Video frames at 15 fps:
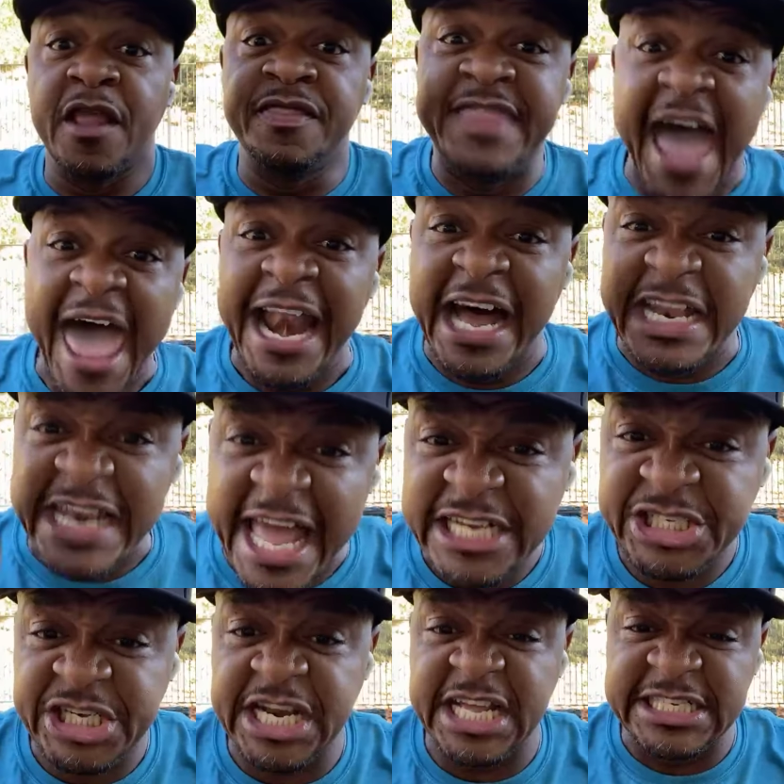that
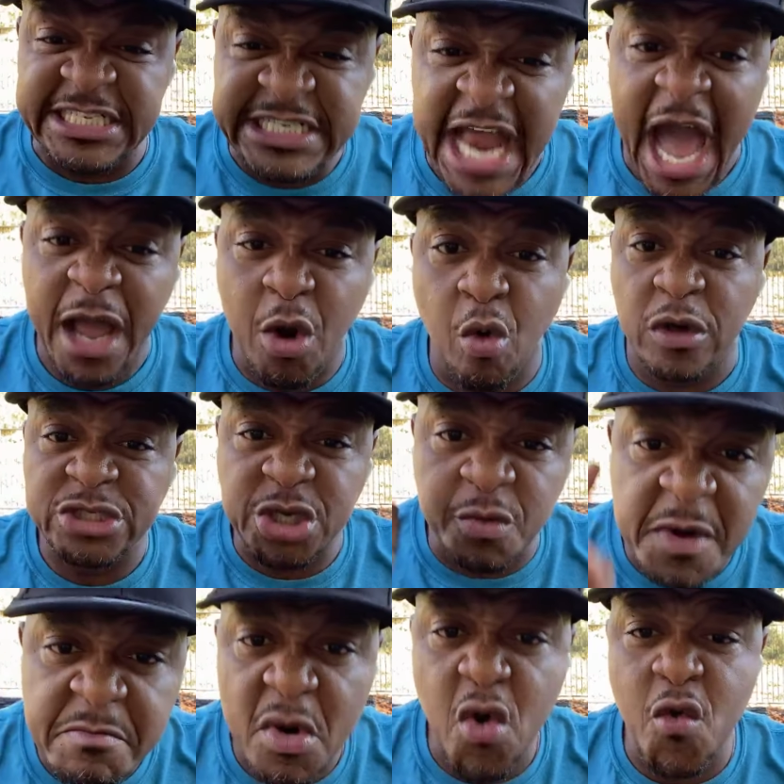election is not going to
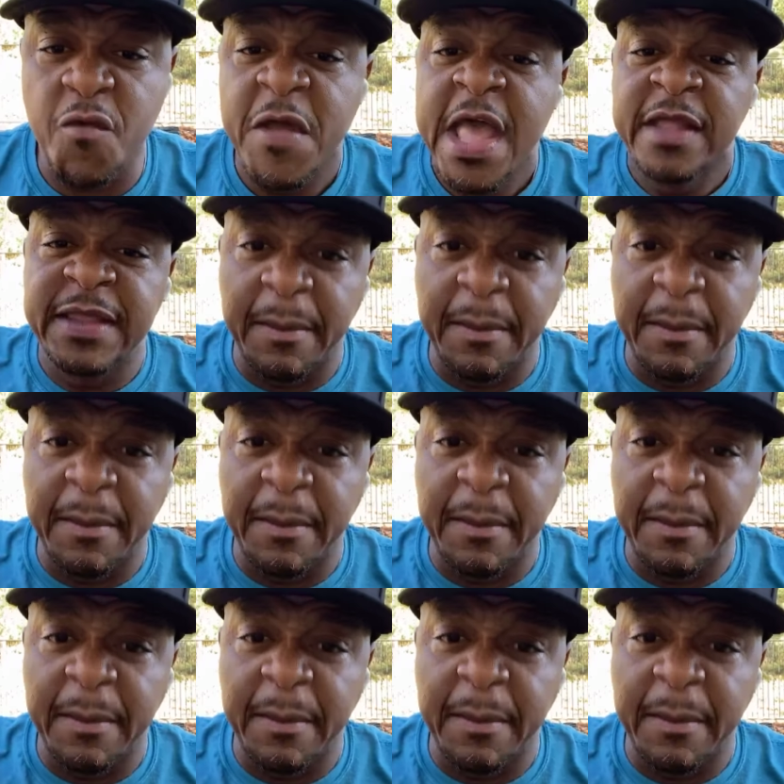remove